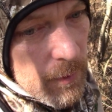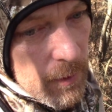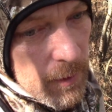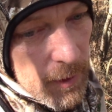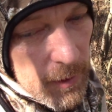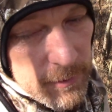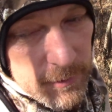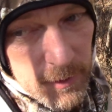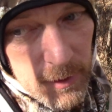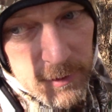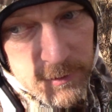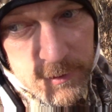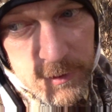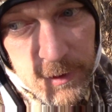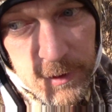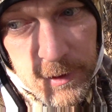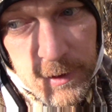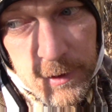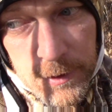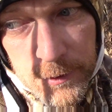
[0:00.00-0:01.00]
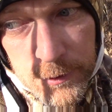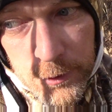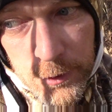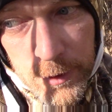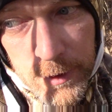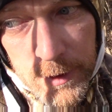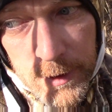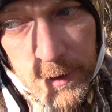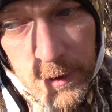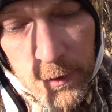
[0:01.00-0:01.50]
as I was getting in a
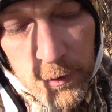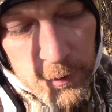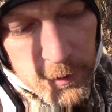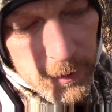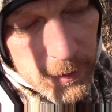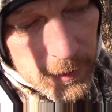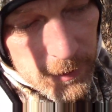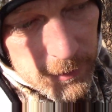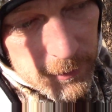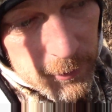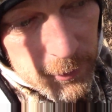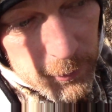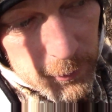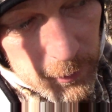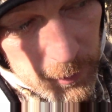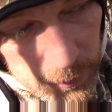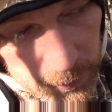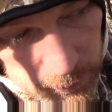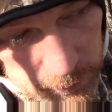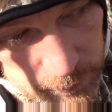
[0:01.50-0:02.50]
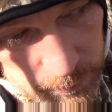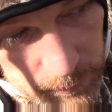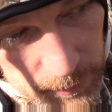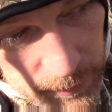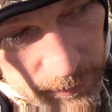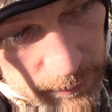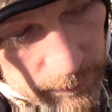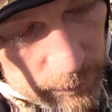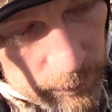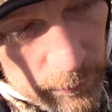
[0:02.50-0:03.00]
tree, I already had 2 does
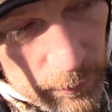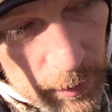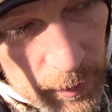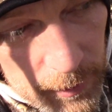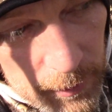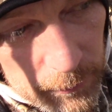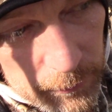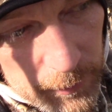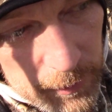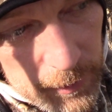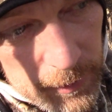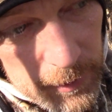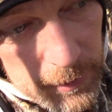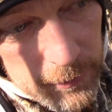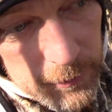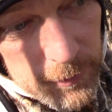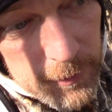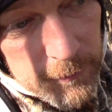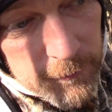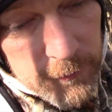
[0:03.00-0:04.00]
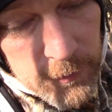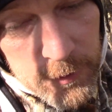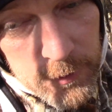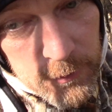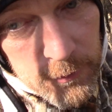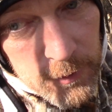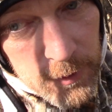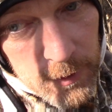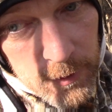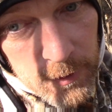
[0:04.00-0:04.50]
bedded right on the edge of that
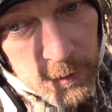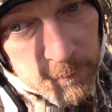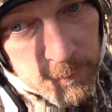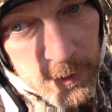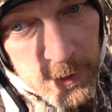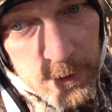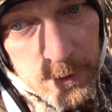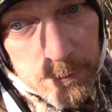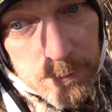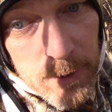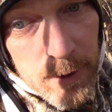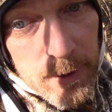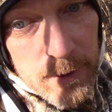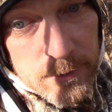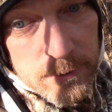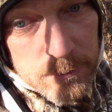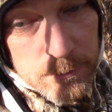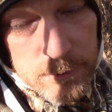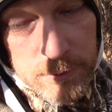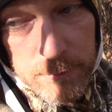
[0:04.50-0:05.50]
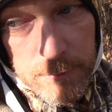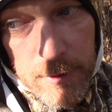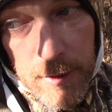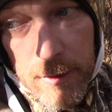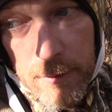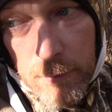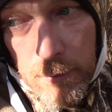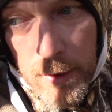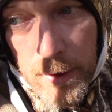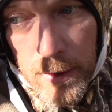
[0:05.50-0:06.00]
field. I made it past them some
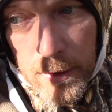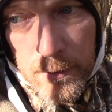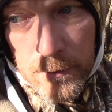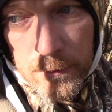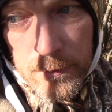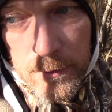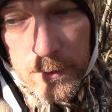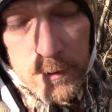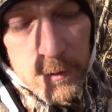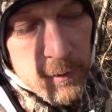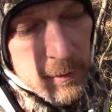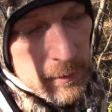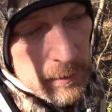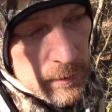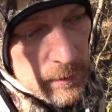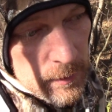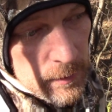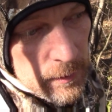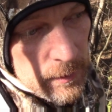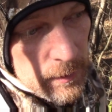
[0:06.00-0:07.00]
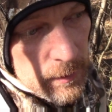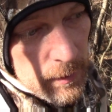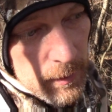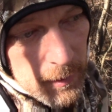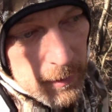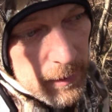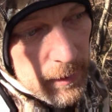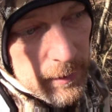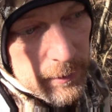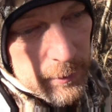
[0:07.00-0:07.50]
kind of way.
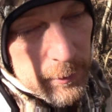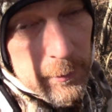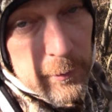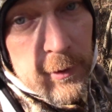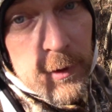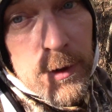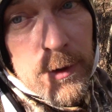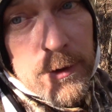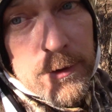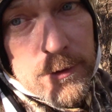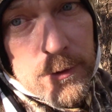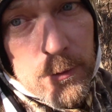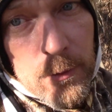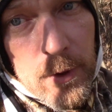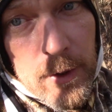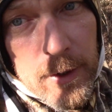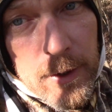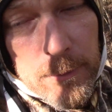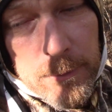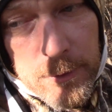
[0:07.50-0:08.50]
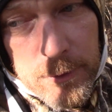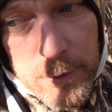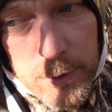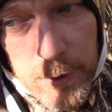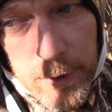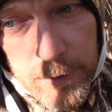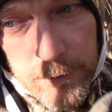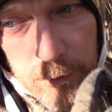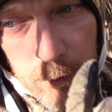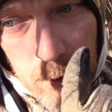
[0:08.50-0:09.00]
I got 2/3 of the way up the
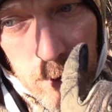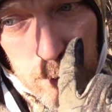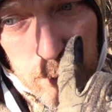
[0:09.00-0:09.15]
tree before I